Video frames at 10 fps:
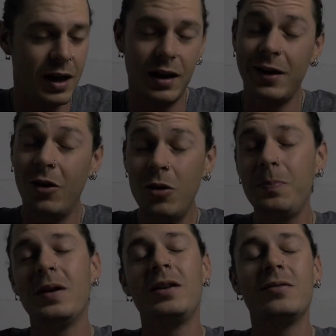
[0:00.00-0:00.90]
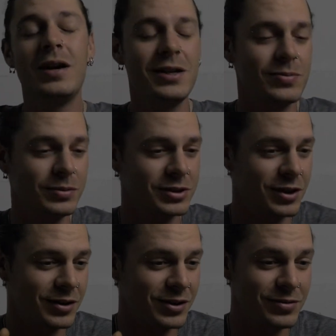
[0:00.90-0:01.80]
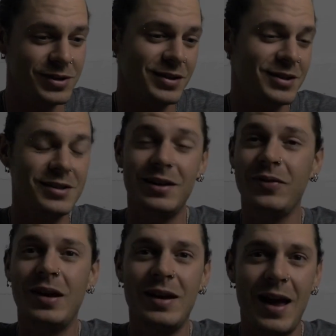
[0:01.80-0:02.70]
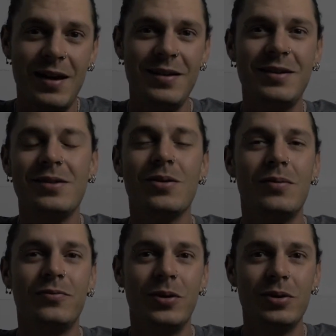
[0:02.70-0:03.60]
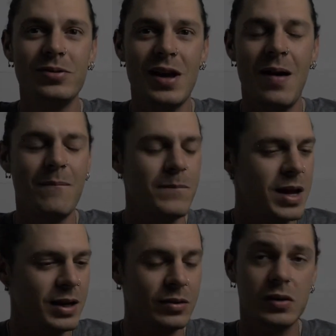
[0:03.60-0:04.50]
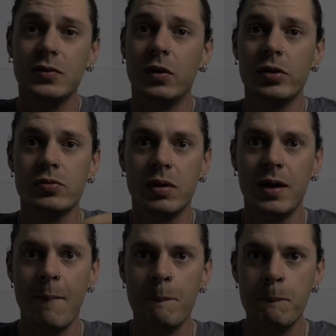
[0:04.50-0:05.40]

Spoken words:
and I hope that you guys will start using this stuff and editing your own photos and making those photos really